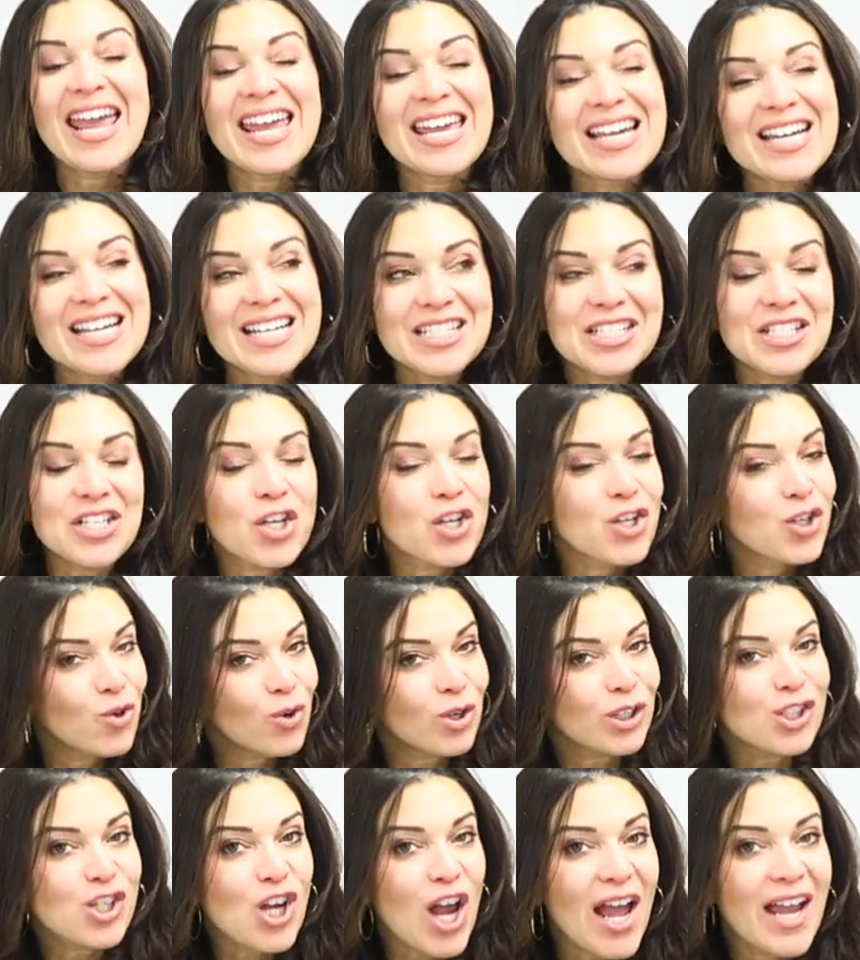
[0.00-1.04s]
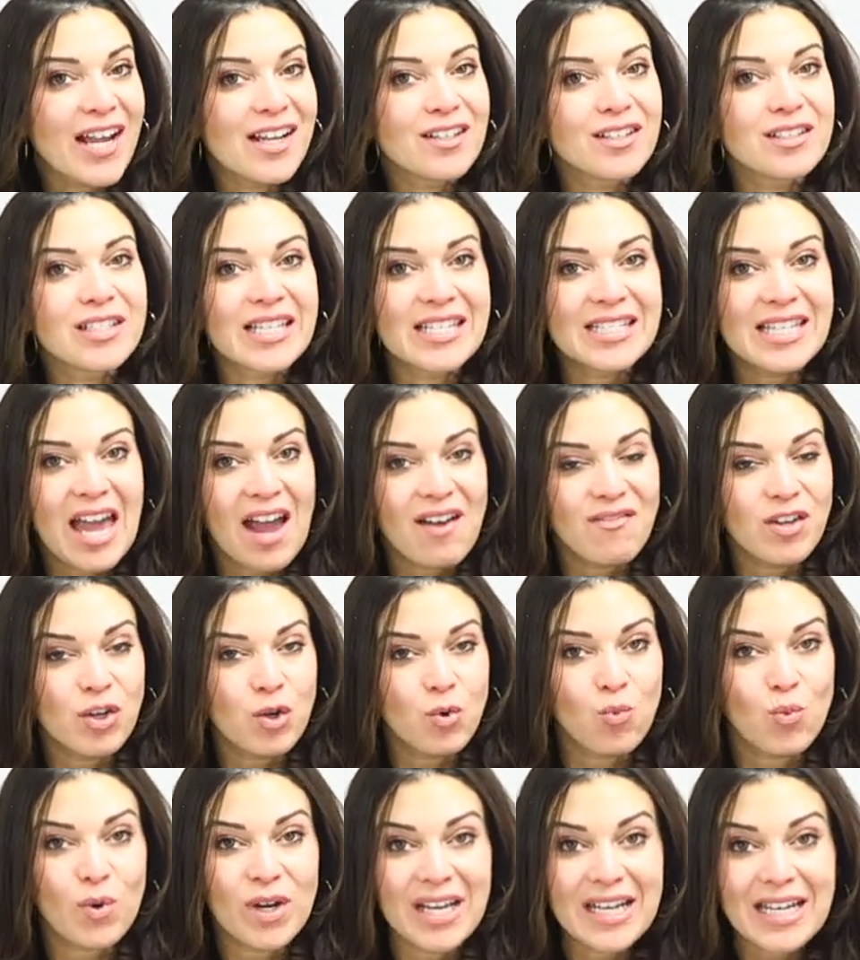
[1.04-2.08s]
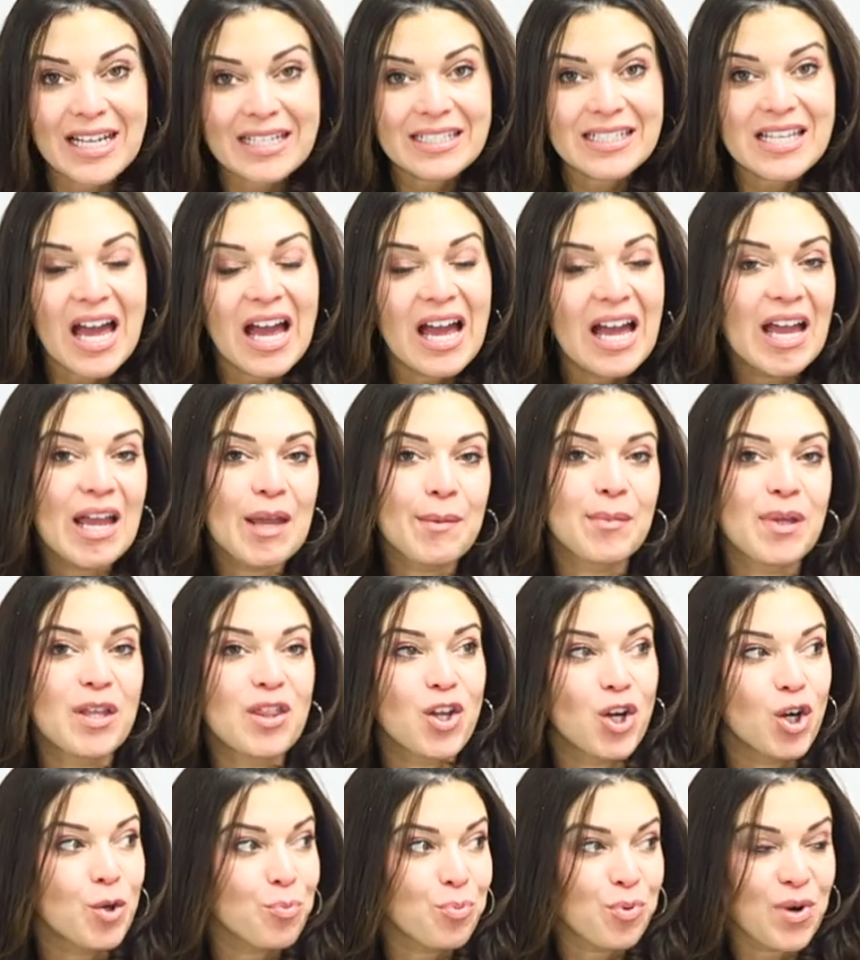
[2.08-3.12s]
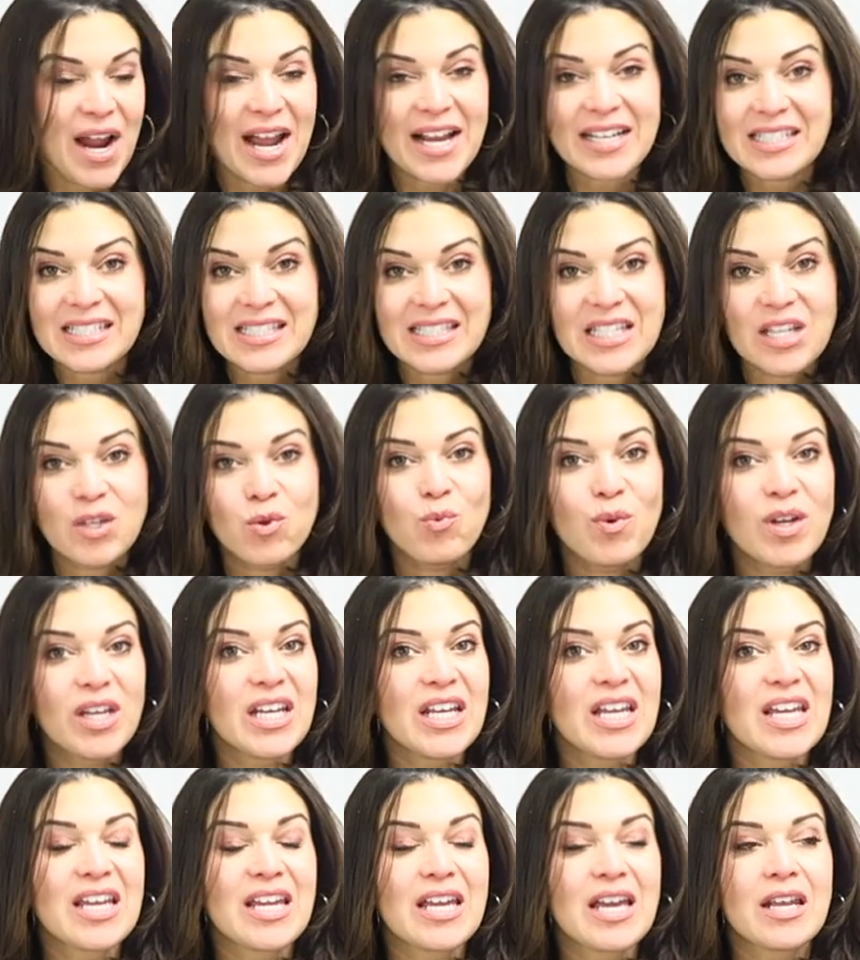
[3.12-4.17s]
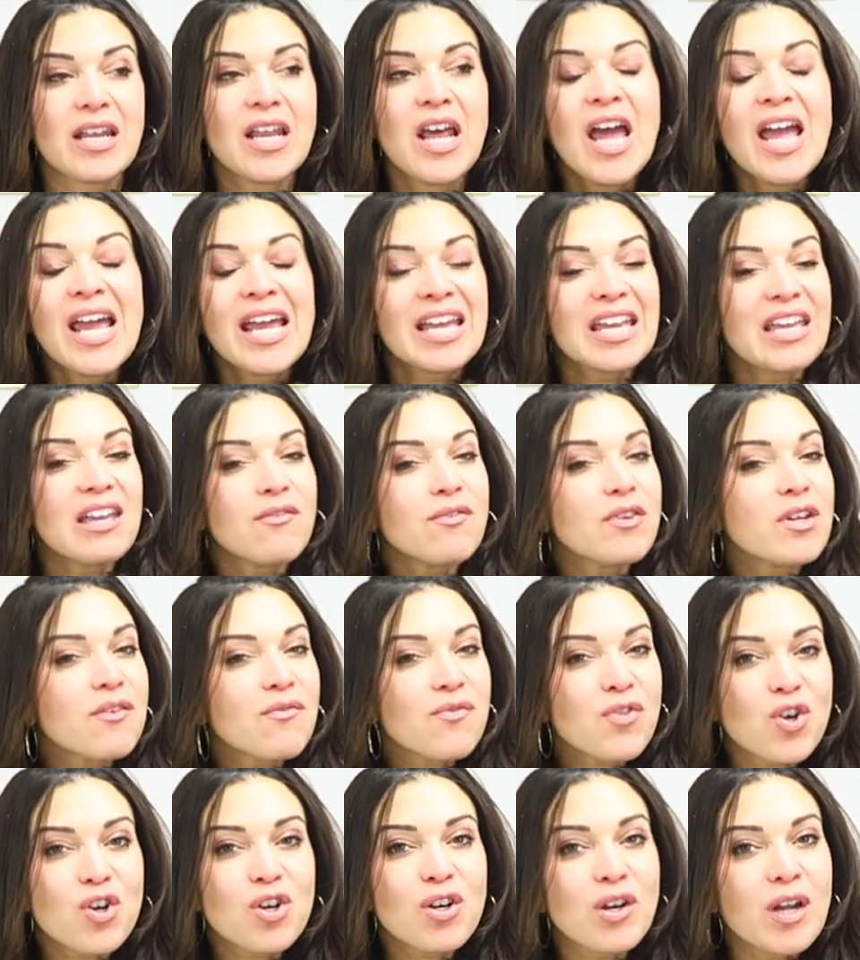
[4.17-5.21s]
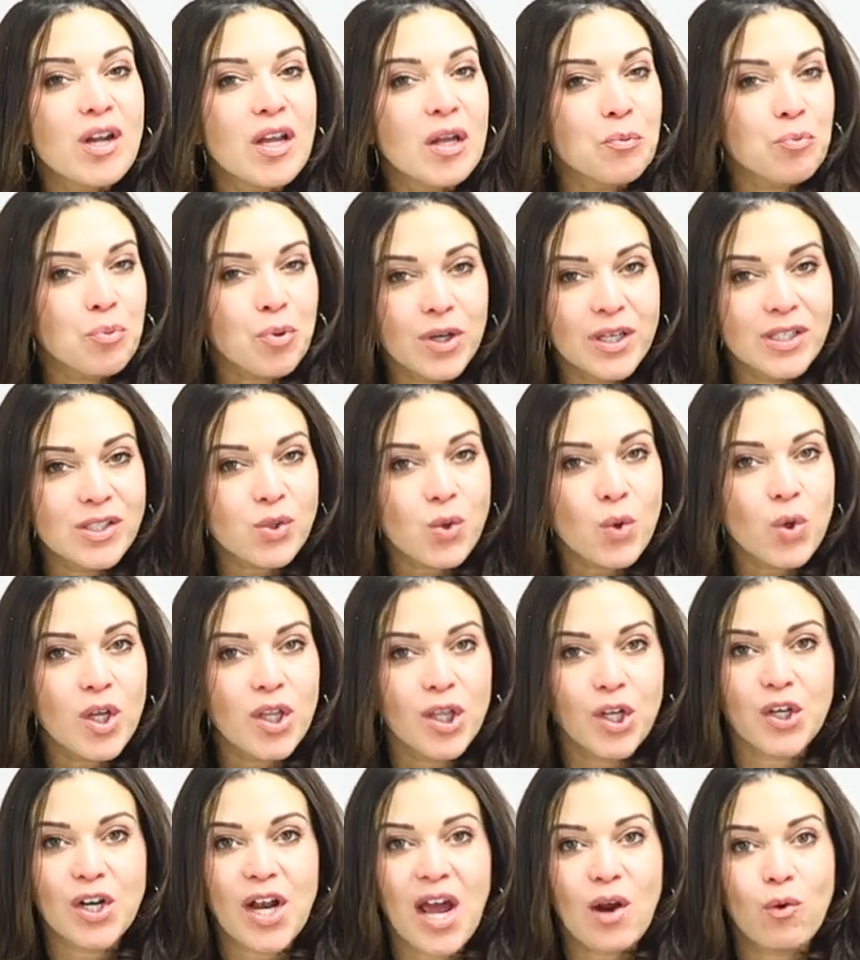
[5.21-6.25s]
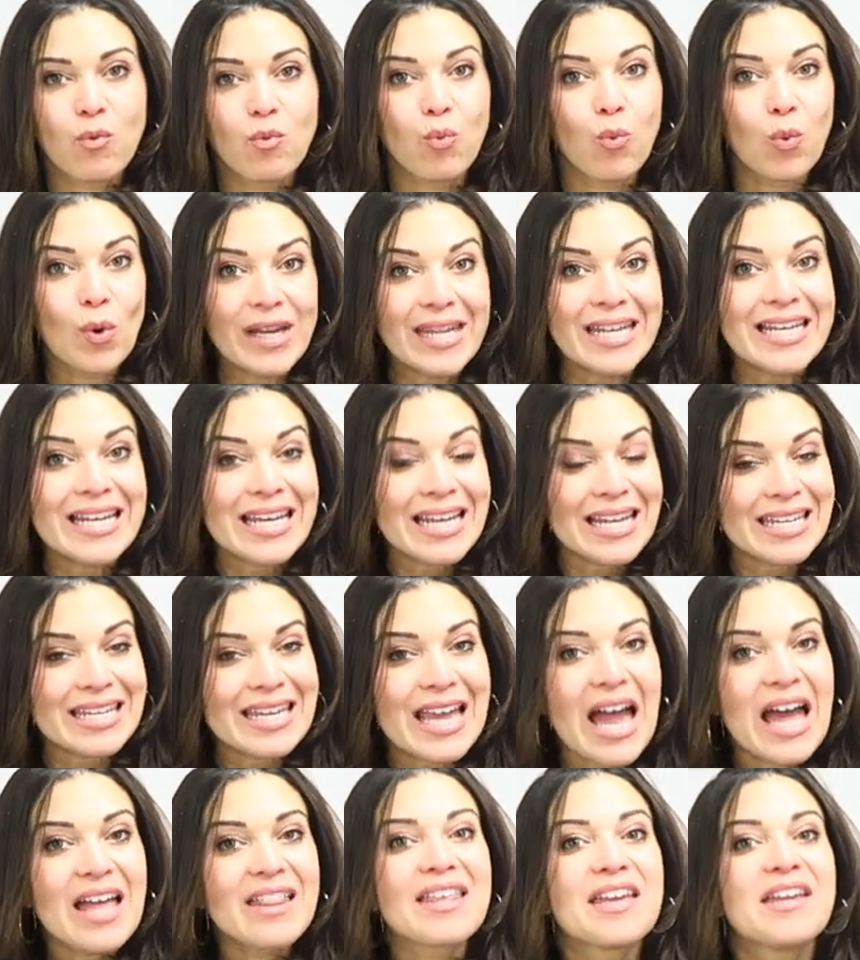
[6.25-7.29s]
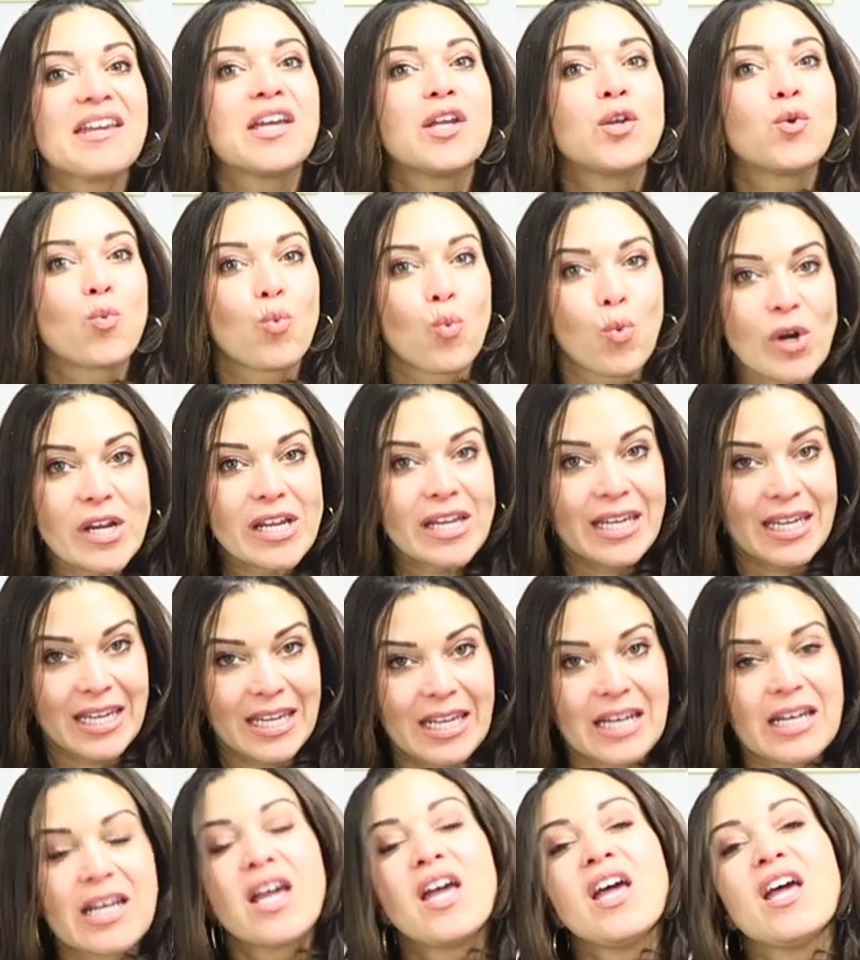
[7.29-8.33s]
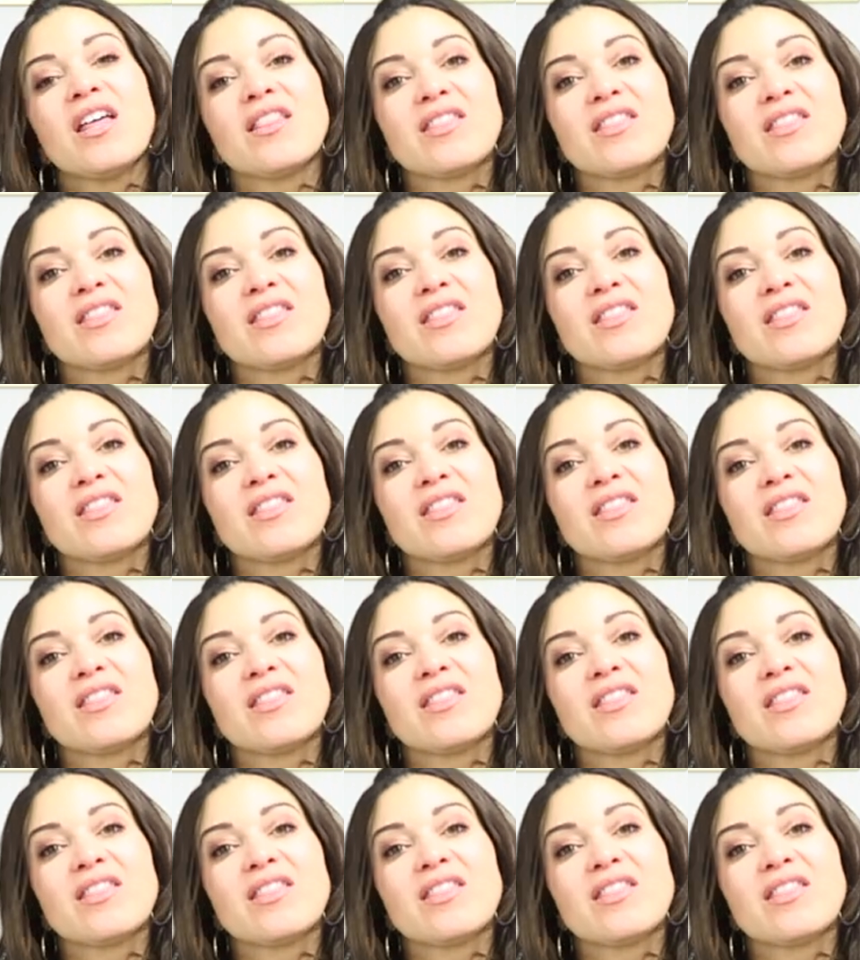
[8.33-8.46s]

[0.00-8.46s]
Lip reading: and your child is having reading time, they're practicing reading, and even if they're in preschool and they're not reading yet, they can read.